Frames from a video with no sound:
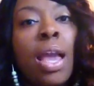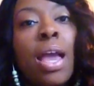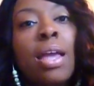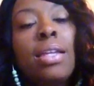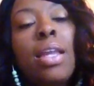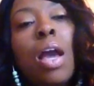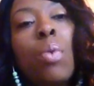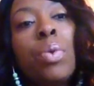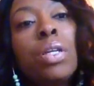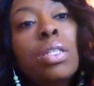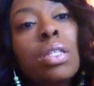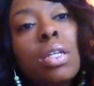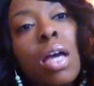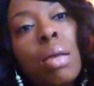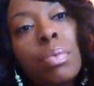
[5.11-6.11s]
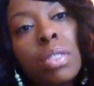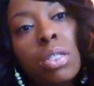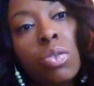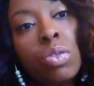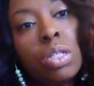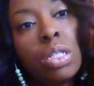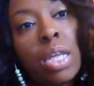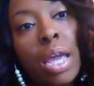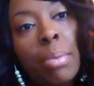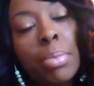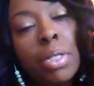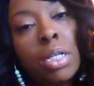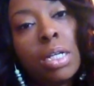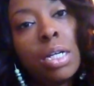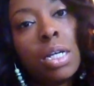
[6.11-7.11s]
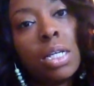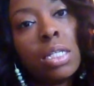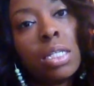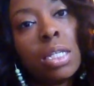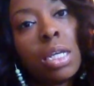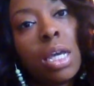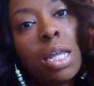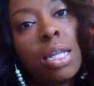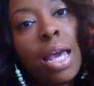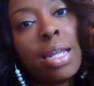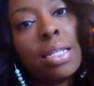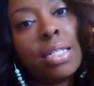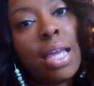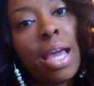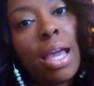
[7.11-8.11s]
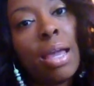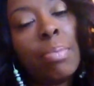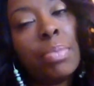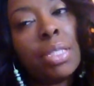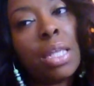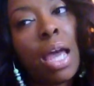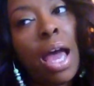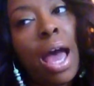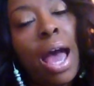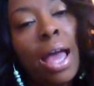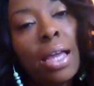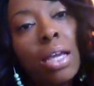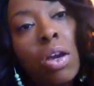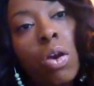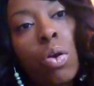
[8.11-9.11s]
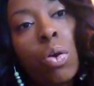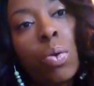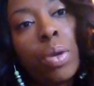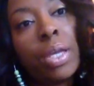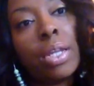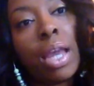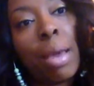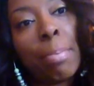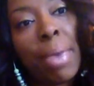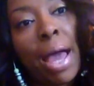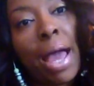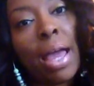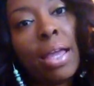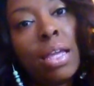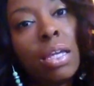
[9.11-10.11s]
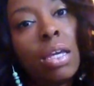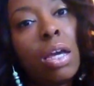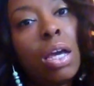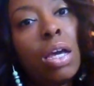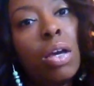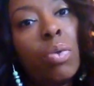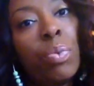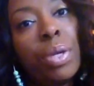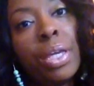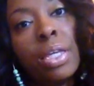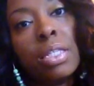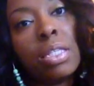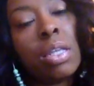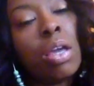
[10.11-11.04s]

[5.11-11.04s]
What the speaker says: Now I wanted to come to you today because a lot of times I go and I buy wigs